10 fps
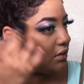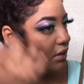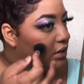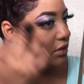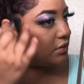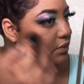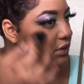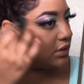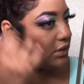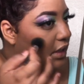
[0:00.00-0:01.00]
I just want
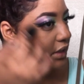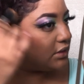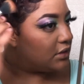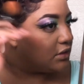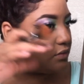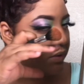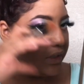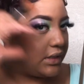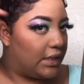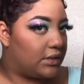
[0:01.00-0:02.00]
the sides, I just want
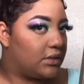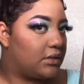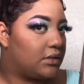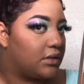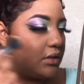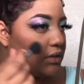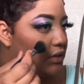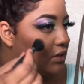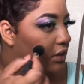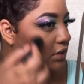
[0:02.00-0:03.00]

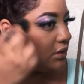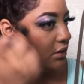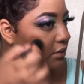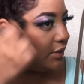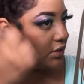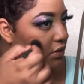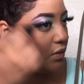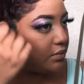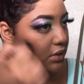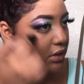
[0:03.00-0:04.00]
it still to be
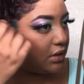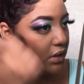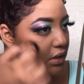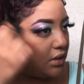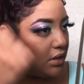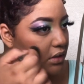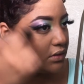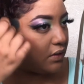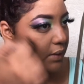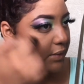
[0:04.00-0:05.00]
sculpted.
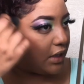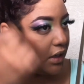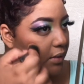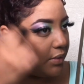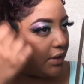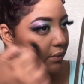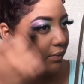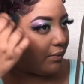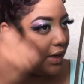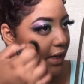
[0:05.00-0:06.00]
So I'm not going to put it
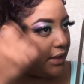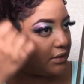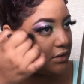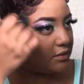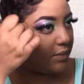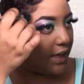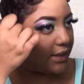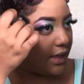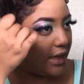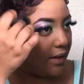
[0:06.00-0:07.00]
right smack
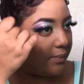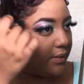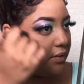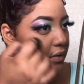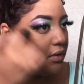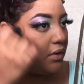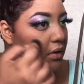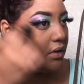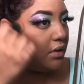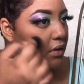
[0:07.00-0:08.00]
dab
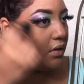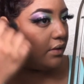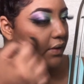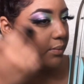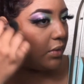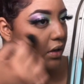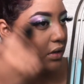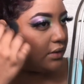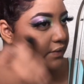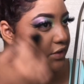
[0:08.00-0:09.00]
on the ball
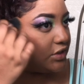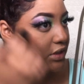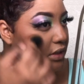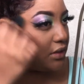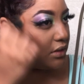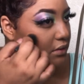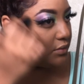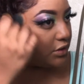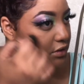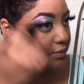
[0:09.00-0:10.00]
of the cheek,
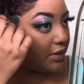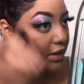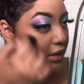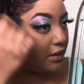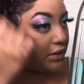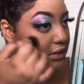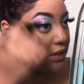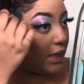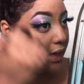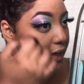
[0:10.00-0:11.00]
just putting it on the
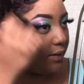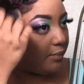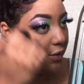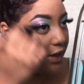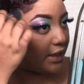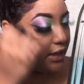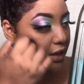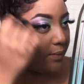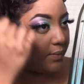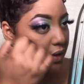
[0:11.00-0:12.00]
side and bringing it
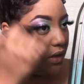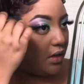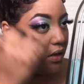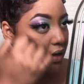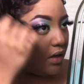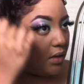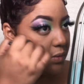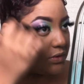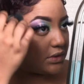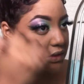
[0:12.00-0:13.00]
up
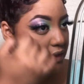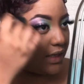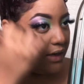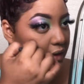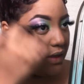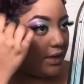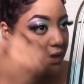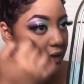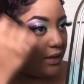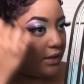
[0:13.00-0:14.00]
almost into the
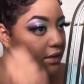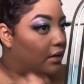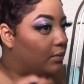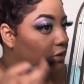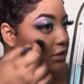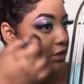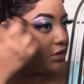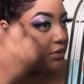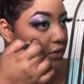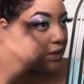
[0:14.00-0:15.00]
hairline and almost
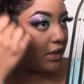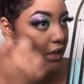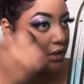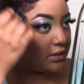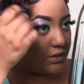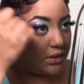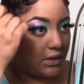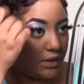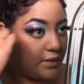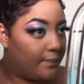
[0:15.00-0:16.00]
into the concealer.